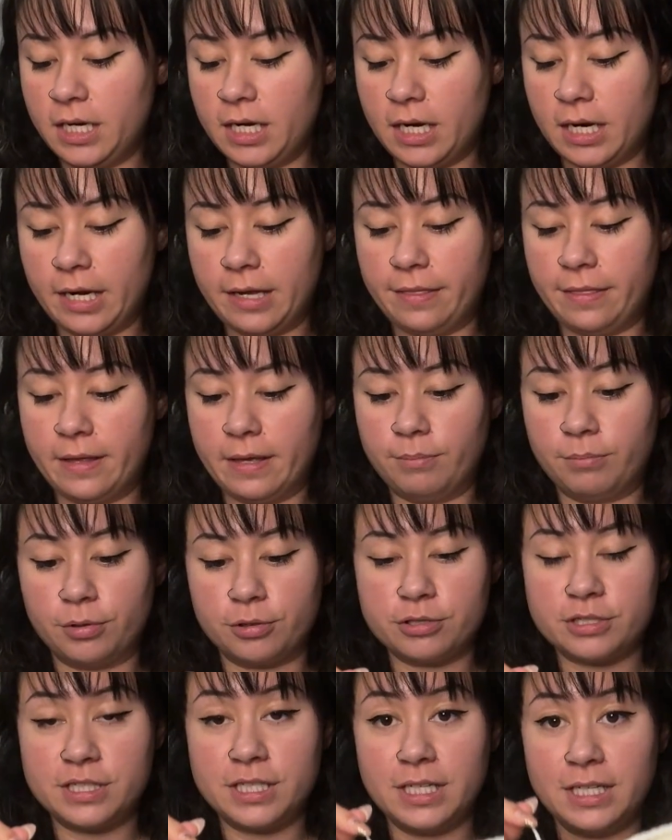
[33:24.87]
and then
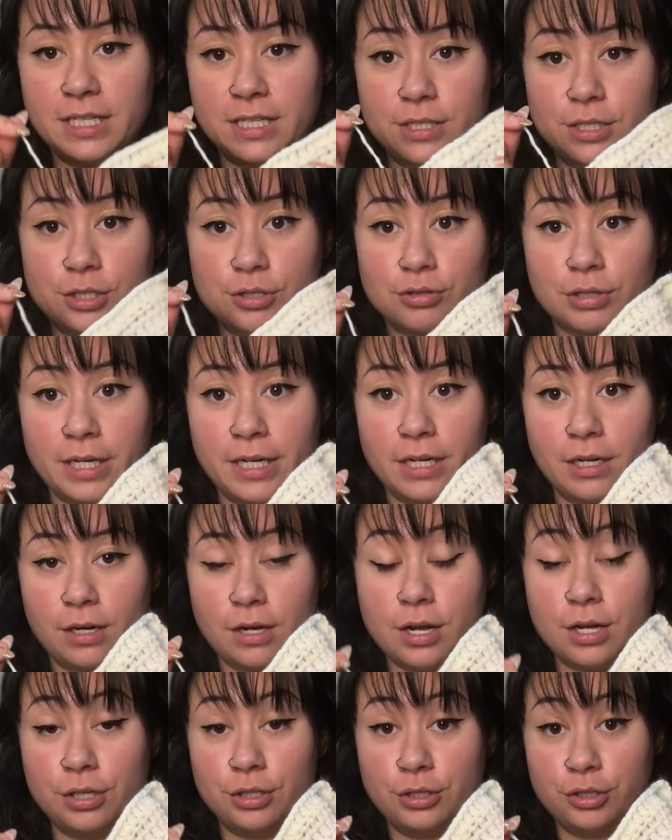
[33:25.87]
proceeded to try to
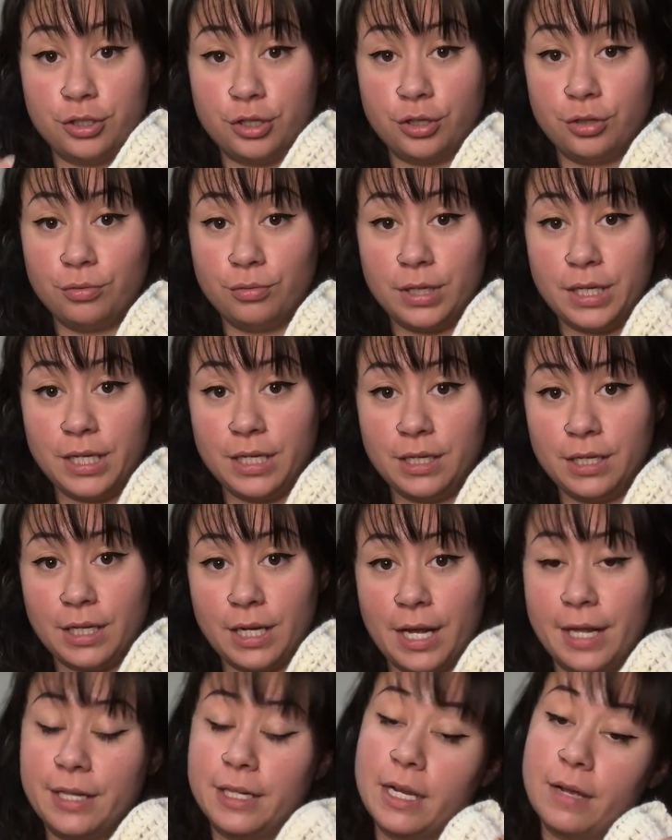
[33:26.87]
undo it
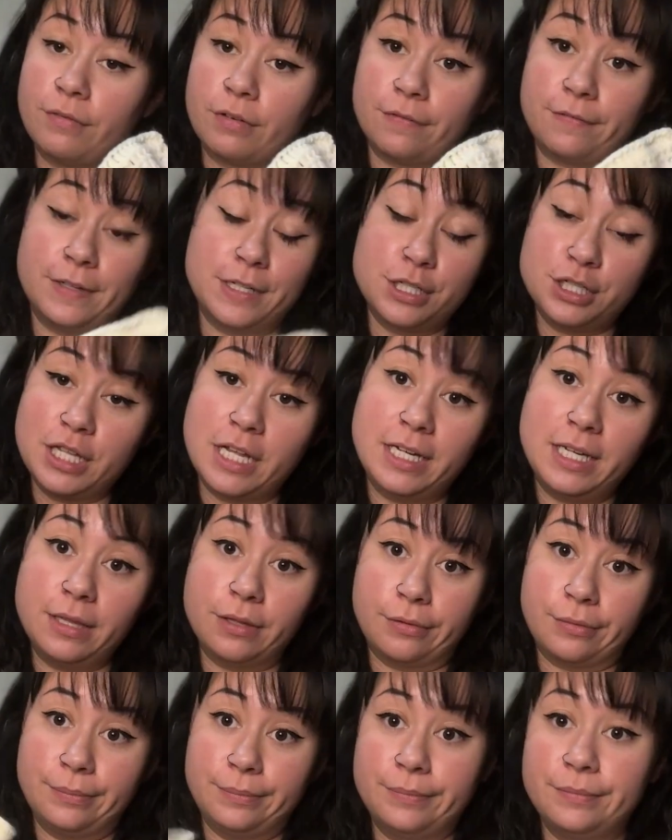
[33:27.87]
and never finished that
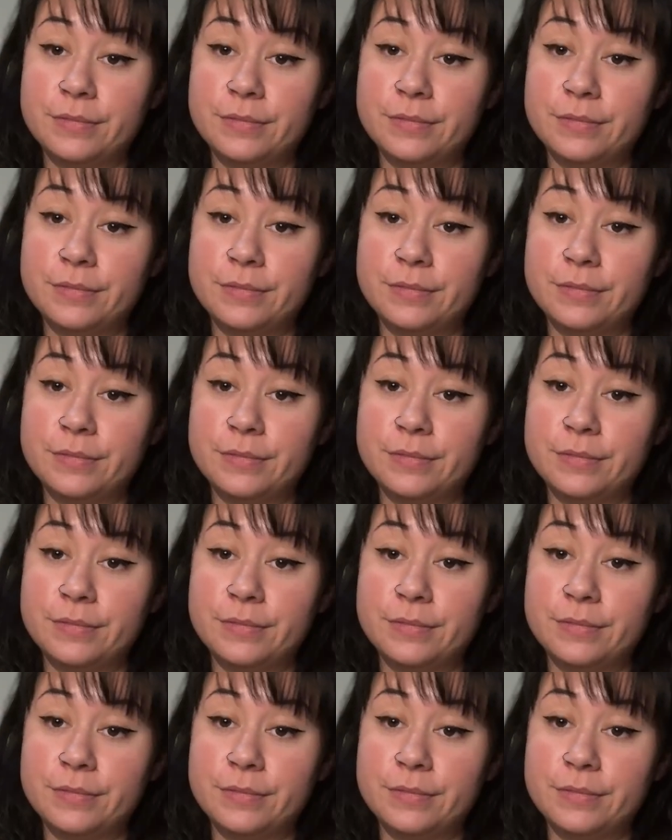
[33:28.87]
either.